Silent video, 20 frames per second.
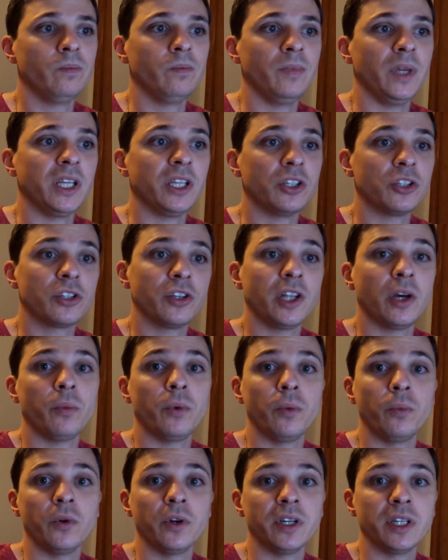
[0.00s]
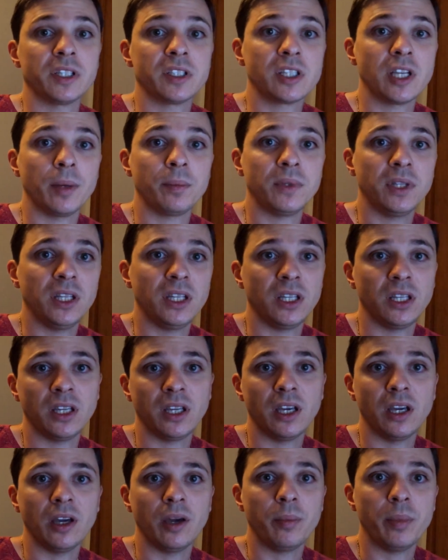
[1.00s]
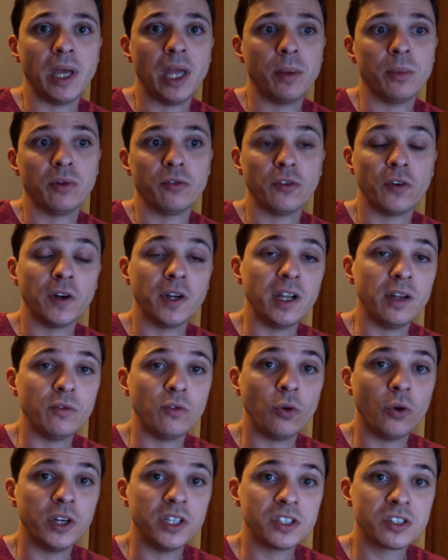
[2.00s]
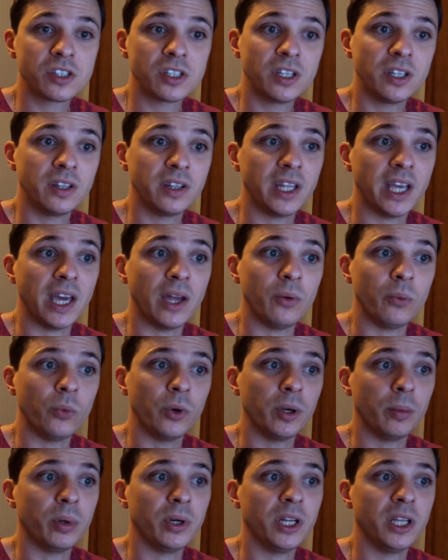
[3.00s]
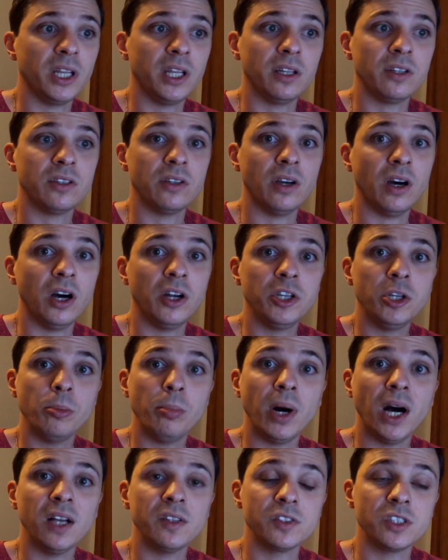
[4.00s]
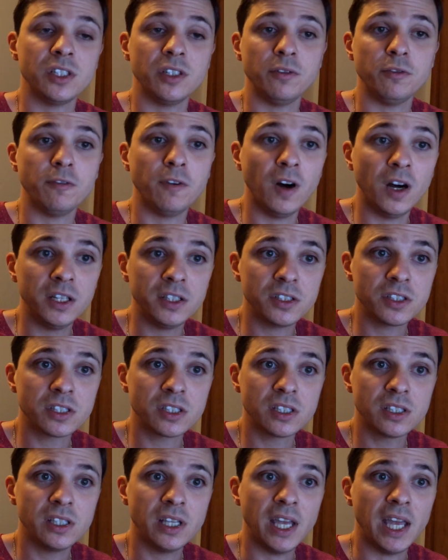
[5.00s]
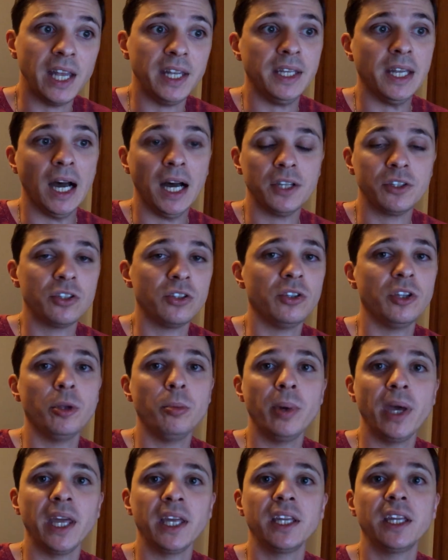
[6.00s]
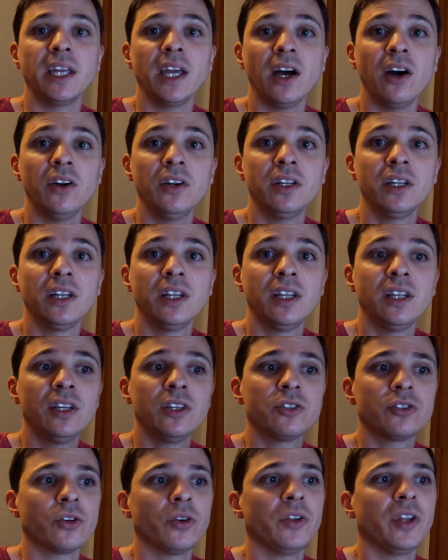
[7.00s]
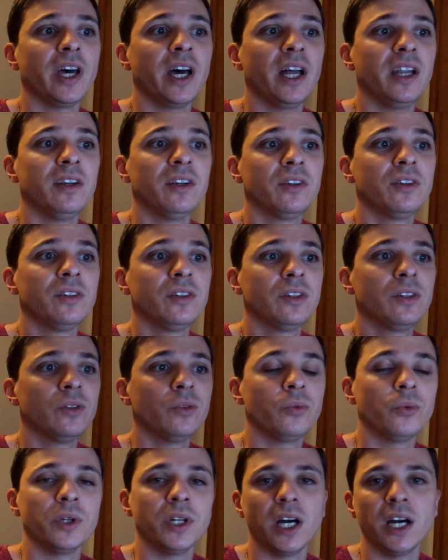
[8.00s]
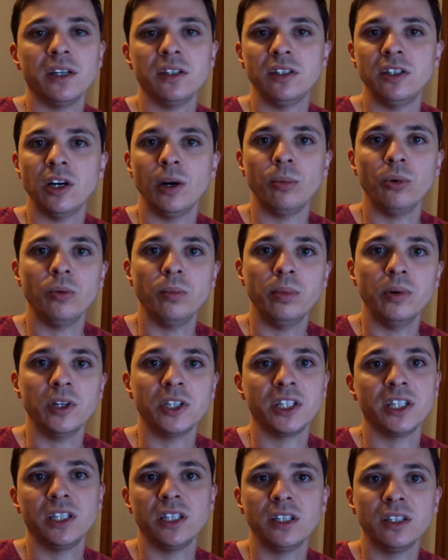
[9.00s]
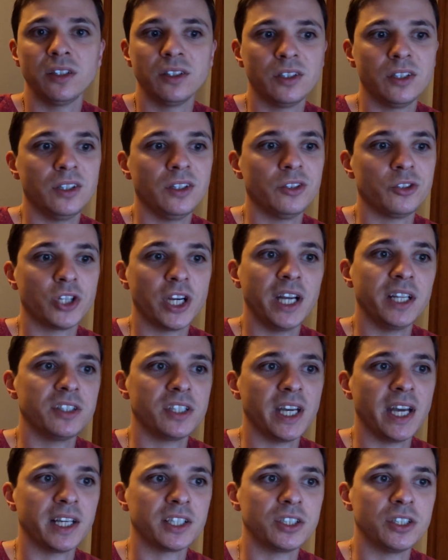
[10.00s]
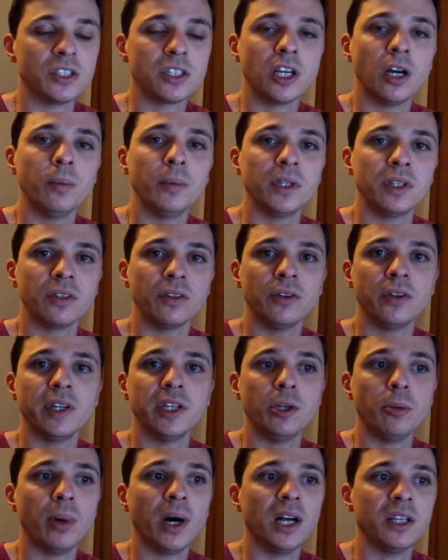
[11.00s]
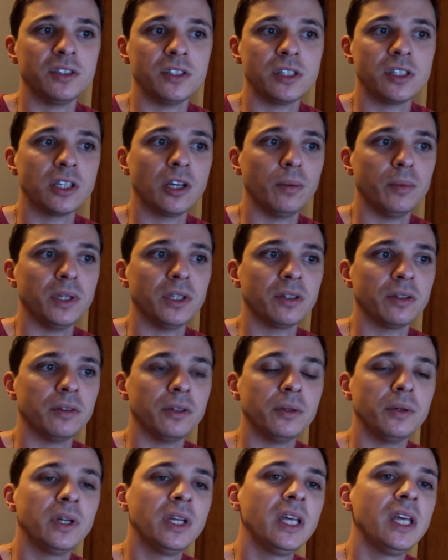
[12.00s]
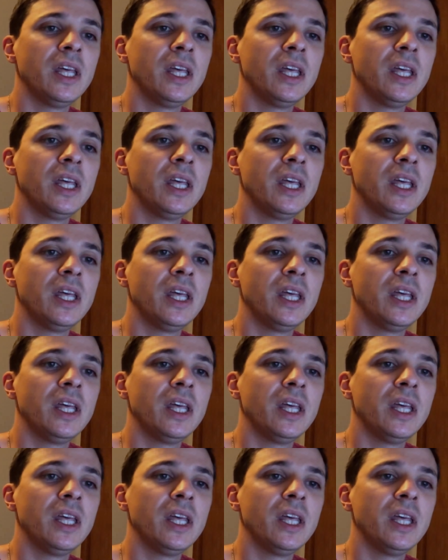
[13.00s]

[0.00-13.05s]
making sure that when we're accepting payment for an invoice, that we're putting it to undeposited funds and not to the bank account, so that we're not double booking transactions coming through and deposits coming through.